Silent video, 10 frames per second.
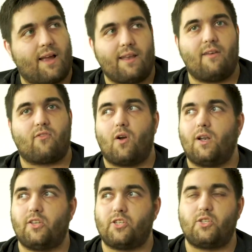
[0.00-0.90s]
I never
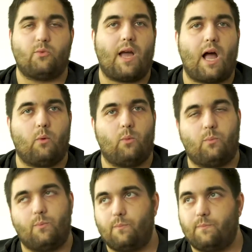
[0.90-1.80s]
understood how
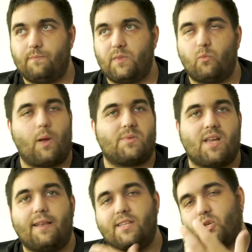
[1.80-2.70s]
the
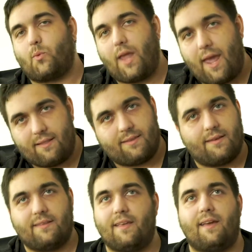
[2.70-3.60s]
website is
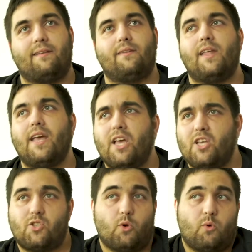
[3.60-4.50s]
created, and
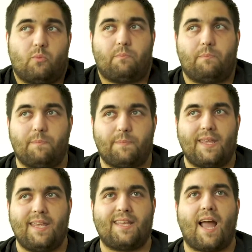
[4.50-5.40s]
so
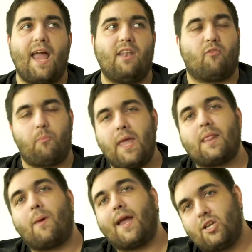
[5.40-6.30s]
it kind of
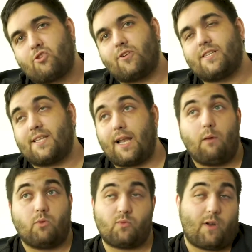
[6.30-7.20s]
piqued my interest, and I
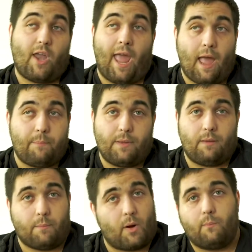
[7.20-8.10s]
was very happy
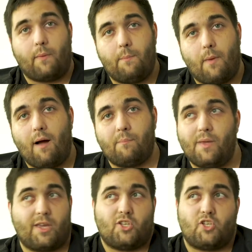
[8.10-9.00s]
about my mom
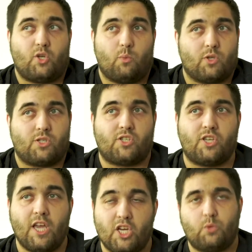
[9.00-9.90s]
because she was
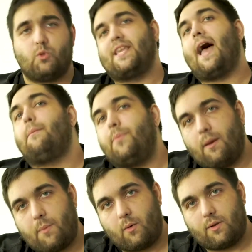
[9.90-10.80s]
happy
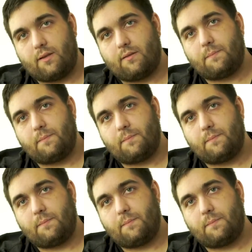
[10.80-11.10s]
about it.